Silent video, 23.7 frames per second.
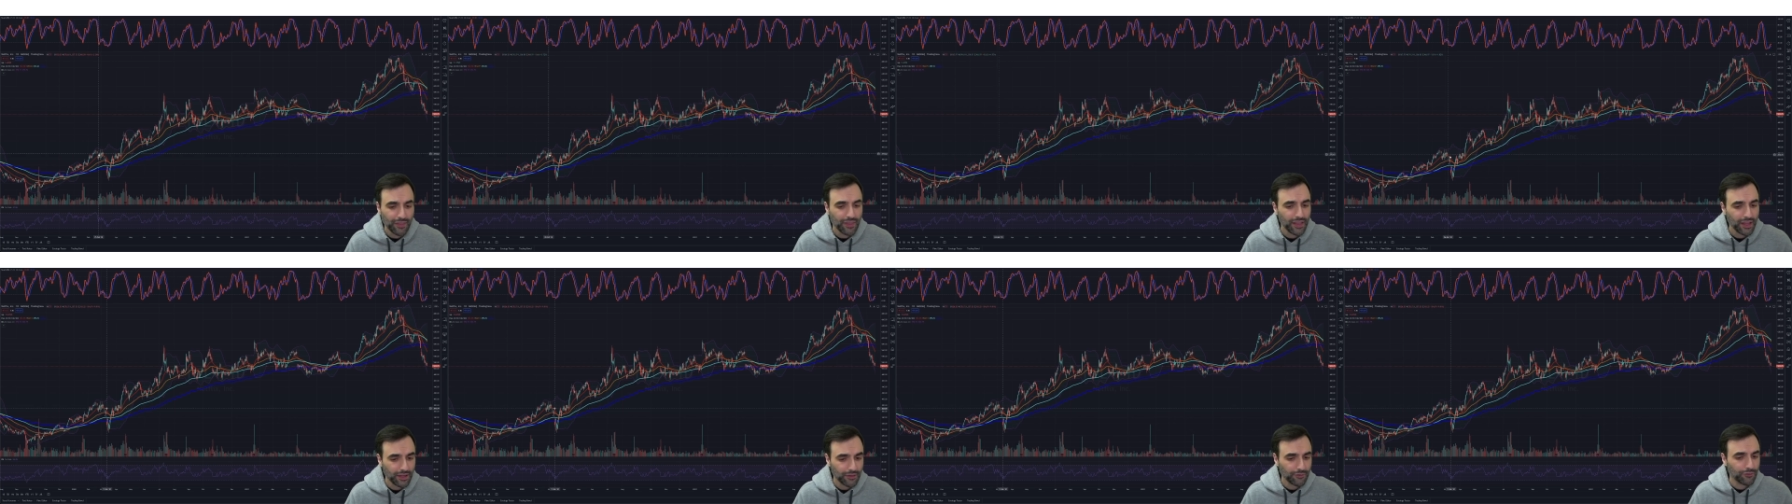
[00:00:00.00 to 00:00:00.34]

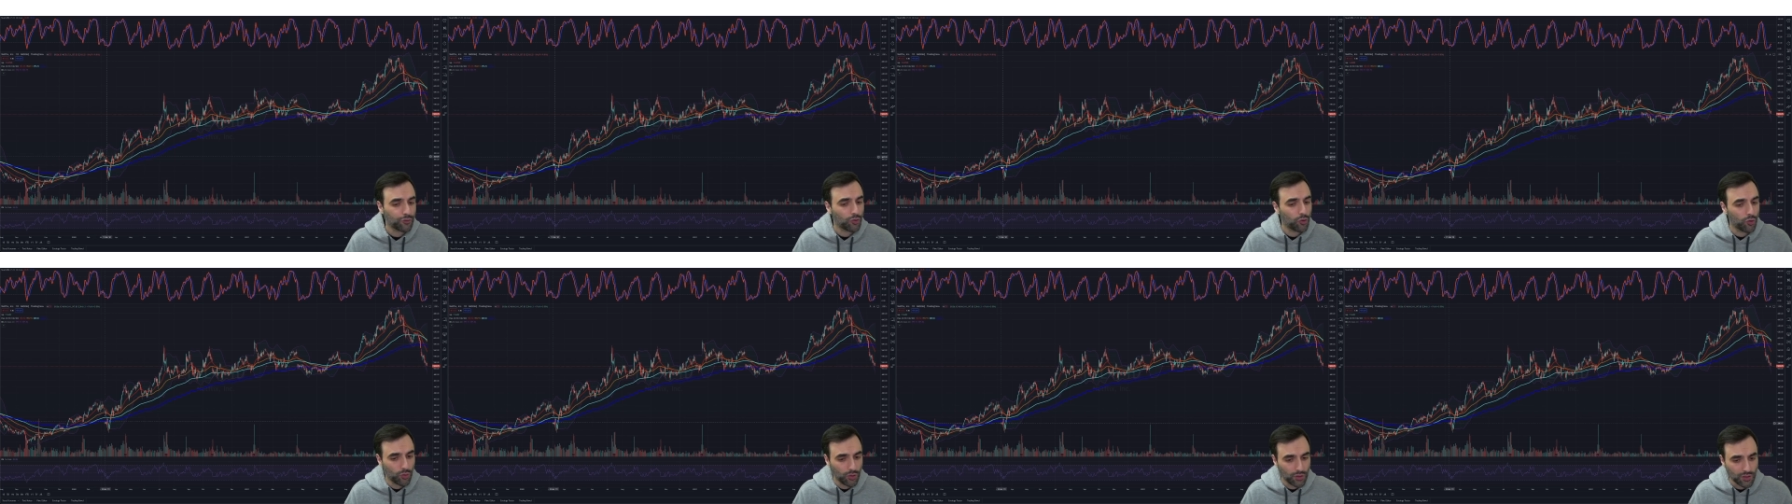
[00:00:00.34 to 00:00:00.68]
that
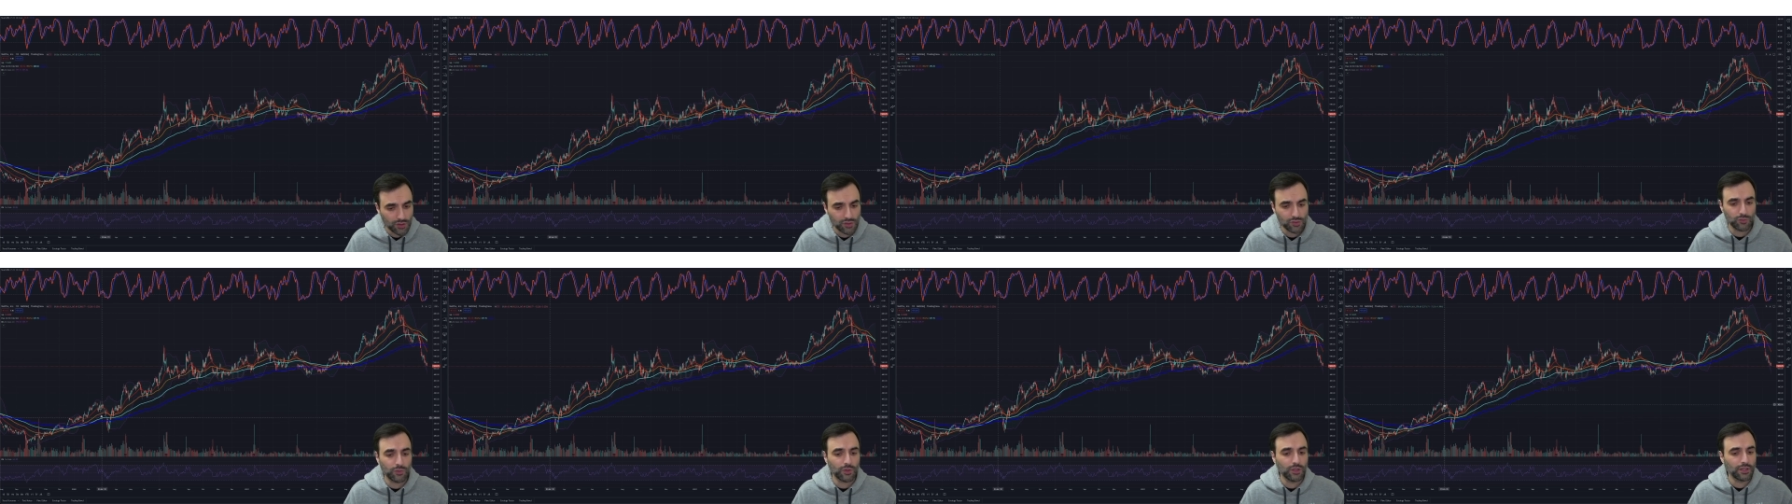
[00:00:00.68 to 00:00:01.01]
of
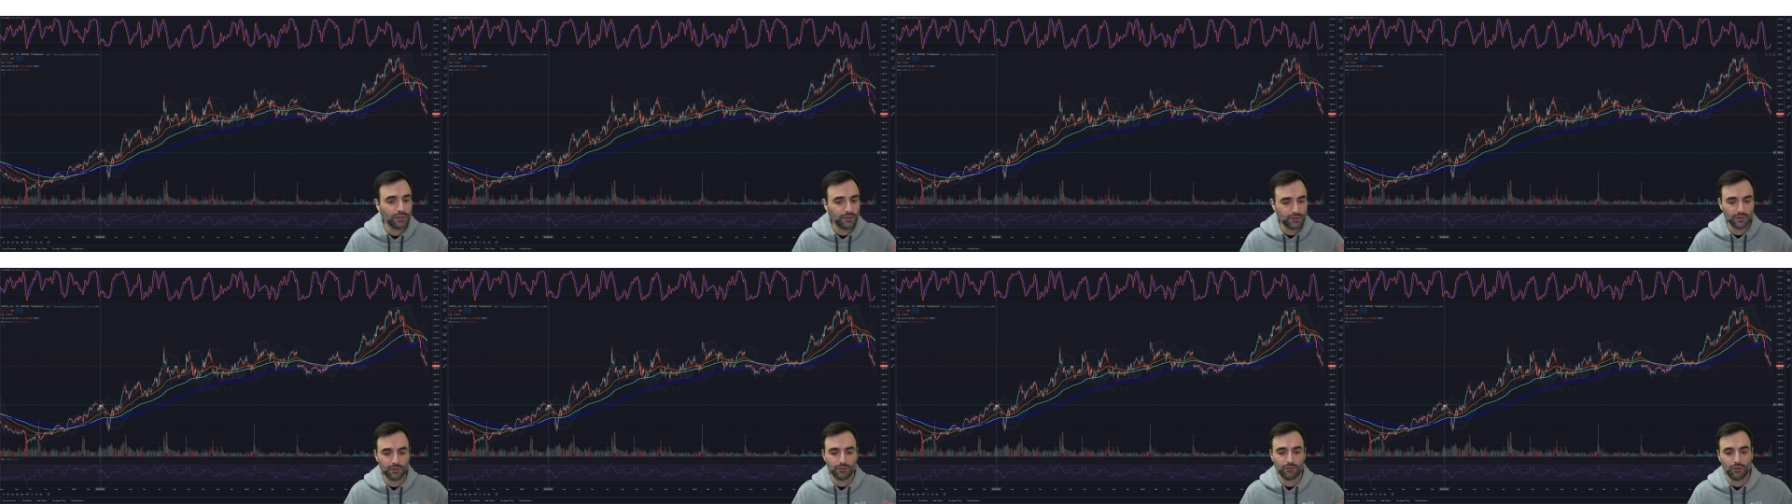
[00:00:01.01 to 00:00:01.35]
course
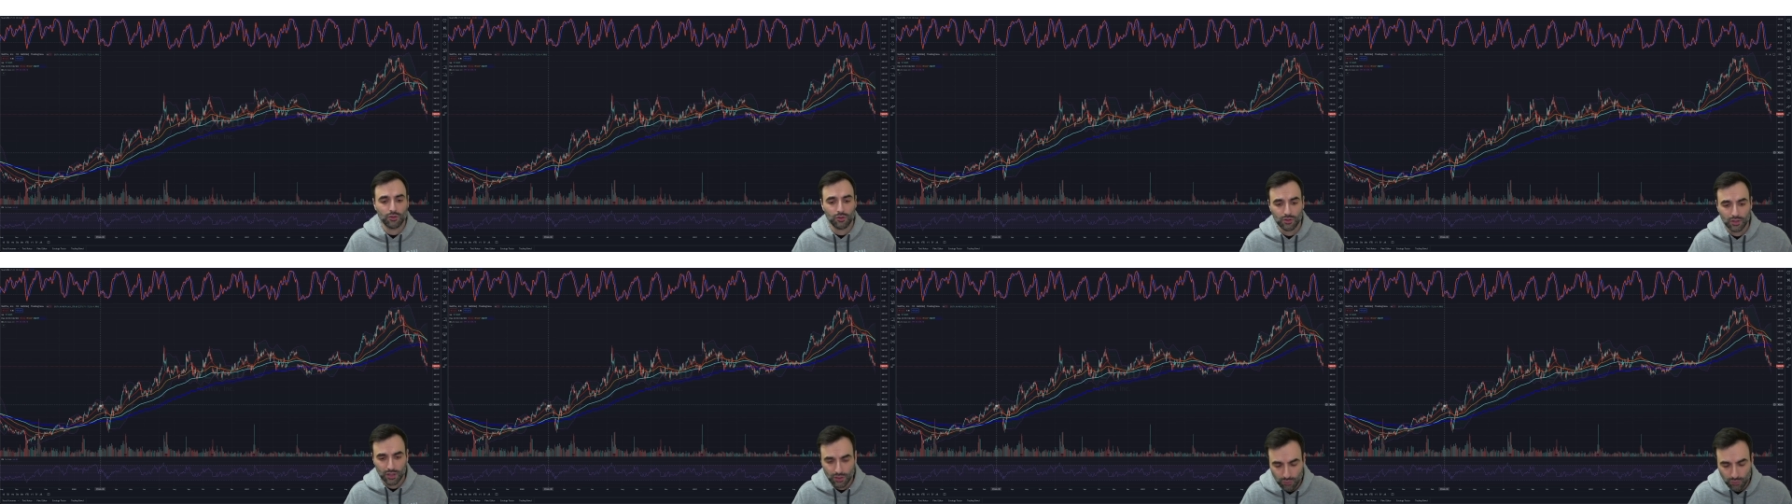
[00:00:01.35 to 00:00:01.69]
was
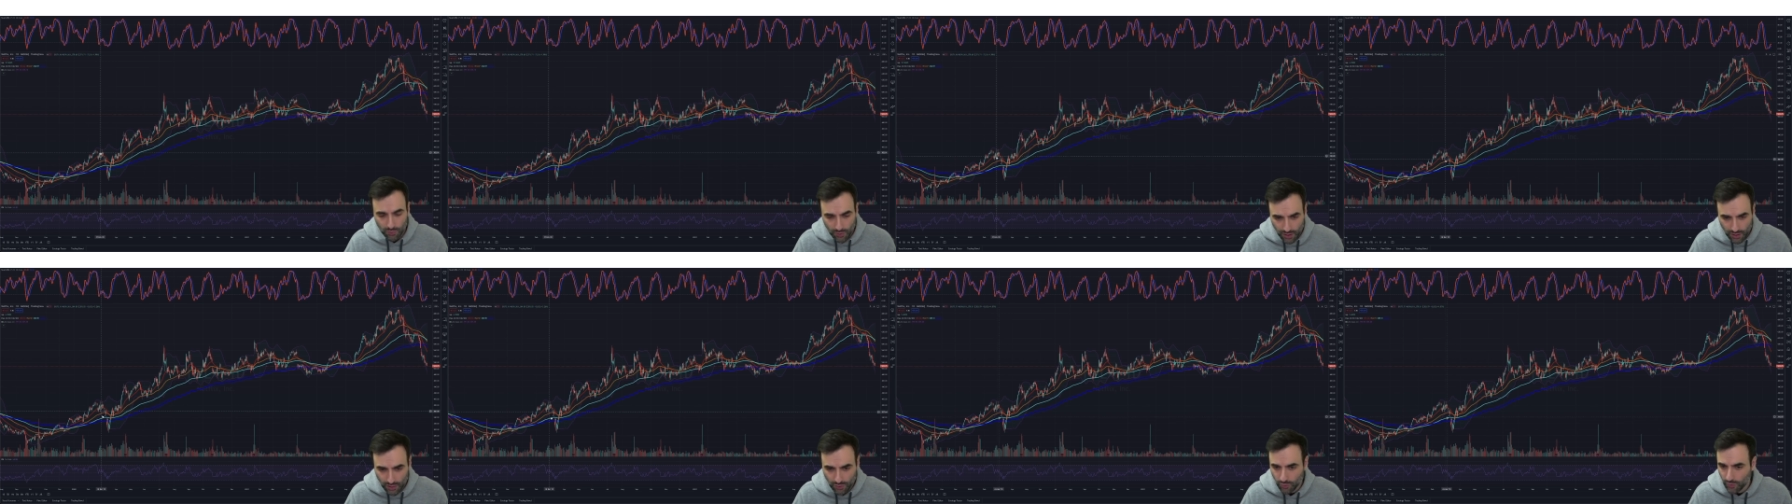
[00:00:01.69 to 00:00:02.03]
early
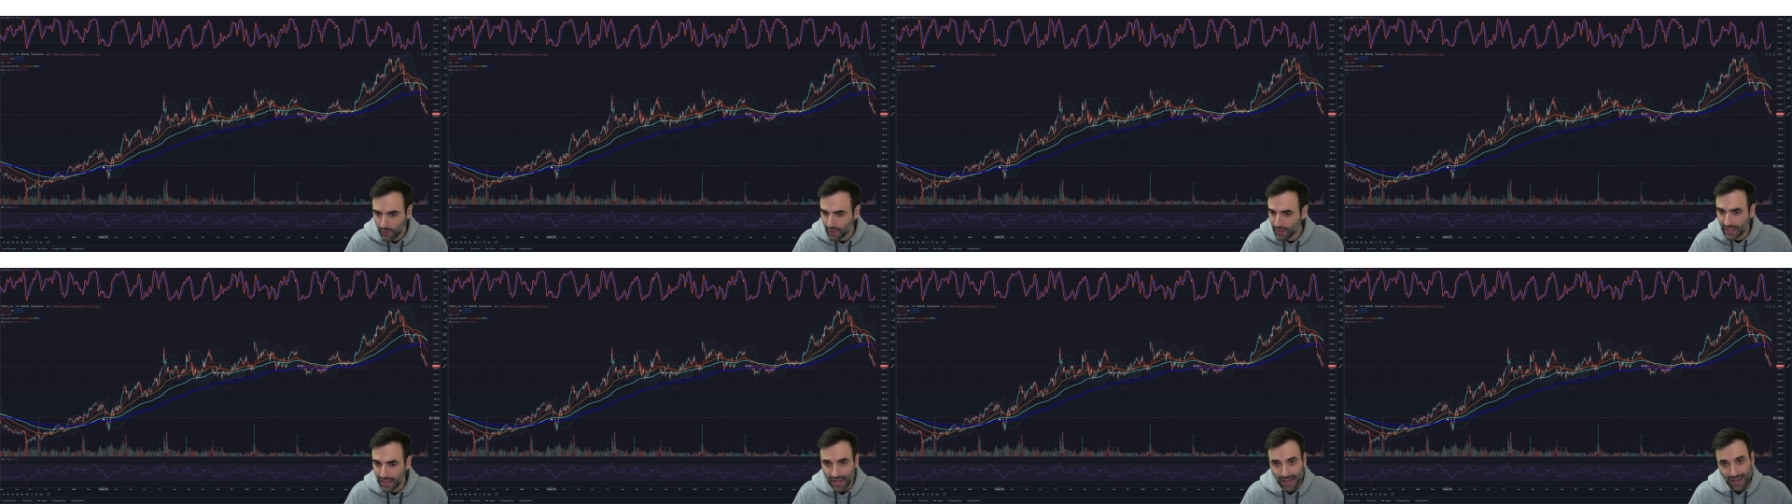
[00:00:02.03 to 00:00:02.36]

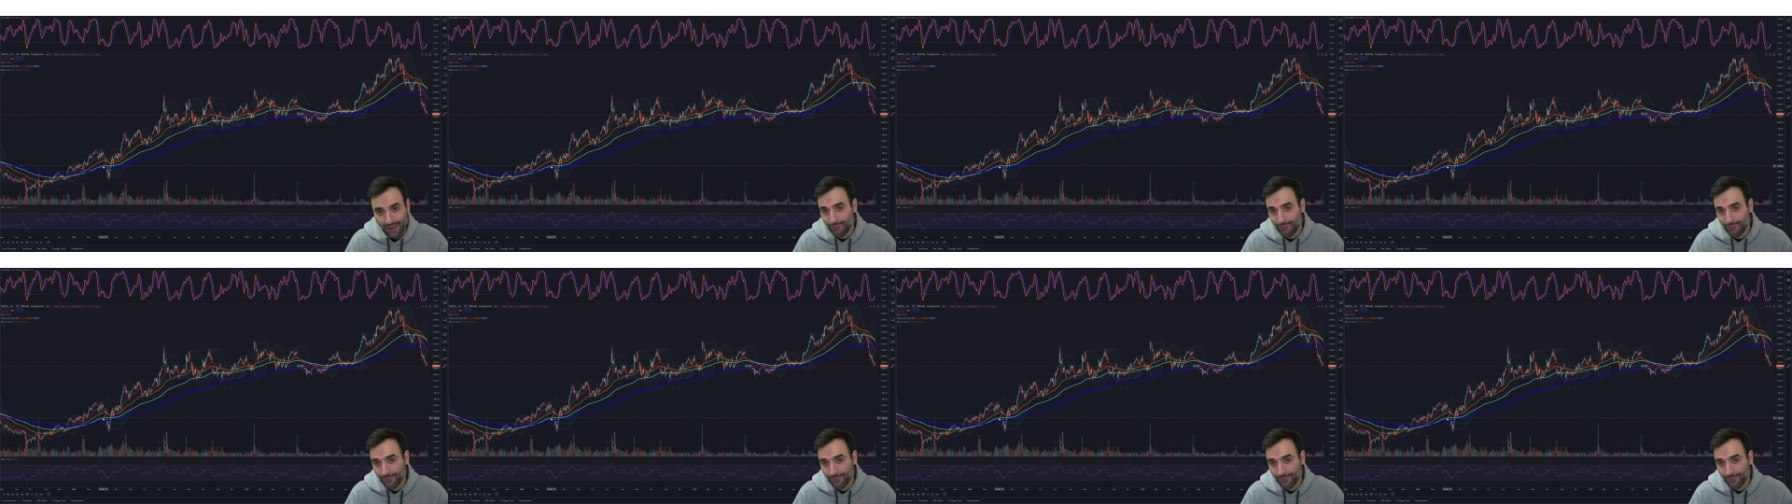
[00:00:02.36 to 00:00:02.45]
2020